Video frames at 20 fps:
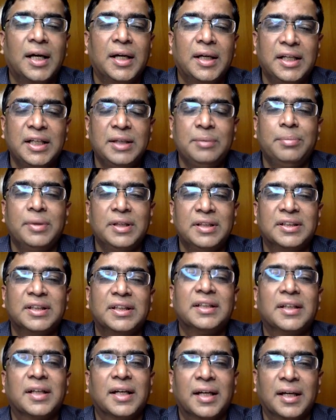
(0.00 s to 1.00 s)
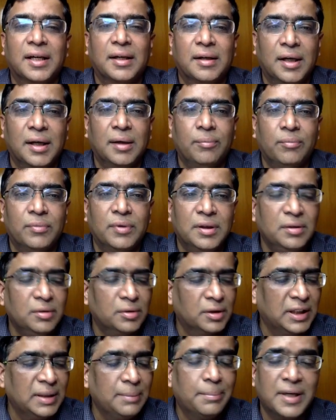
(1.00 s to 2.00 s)
deep breathing,
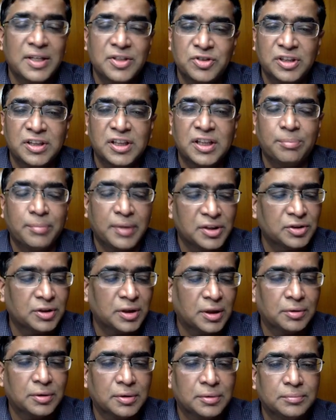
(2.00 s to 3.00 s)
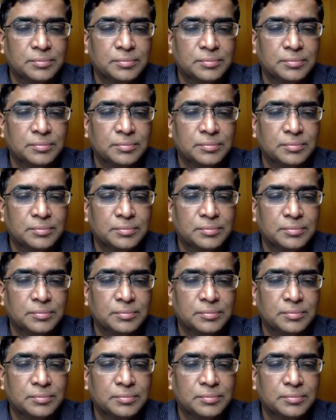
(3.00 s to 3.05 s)
deep breaths in and breaths out.